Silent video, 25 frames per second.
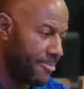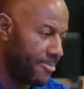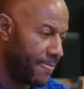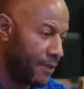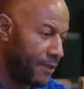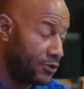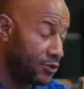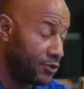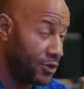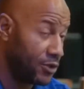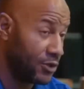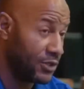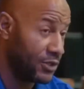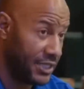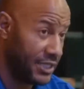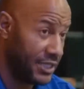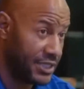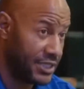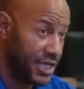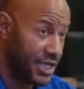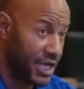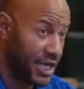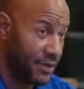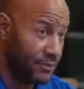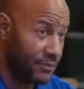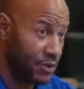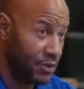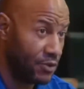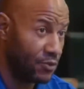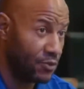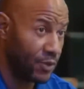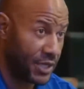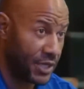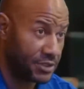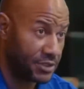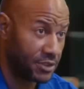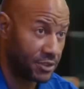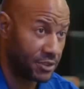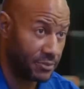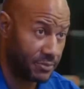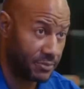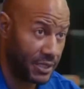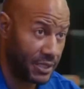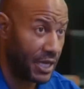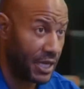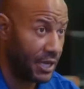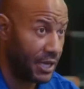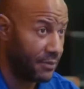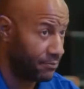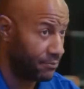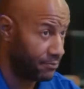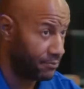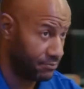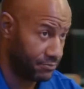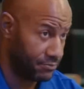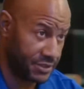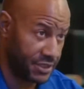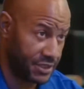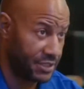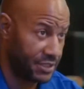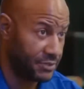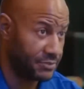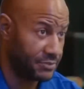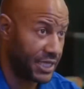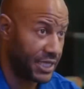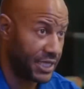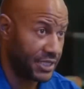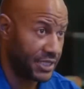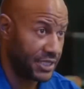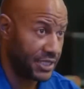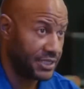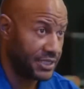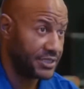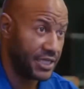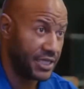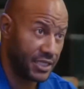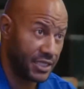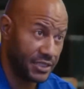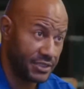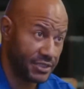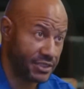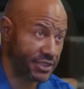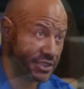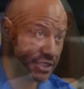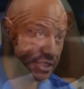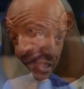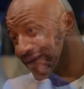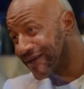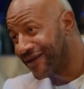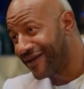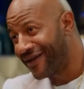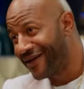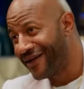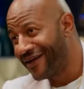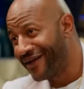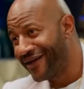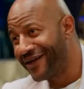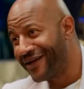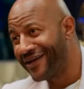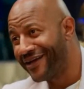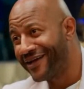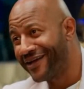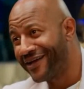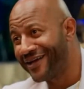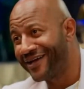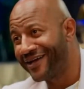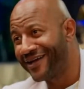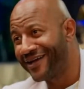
from fans was divided. Some felt that the decision was long overdue. They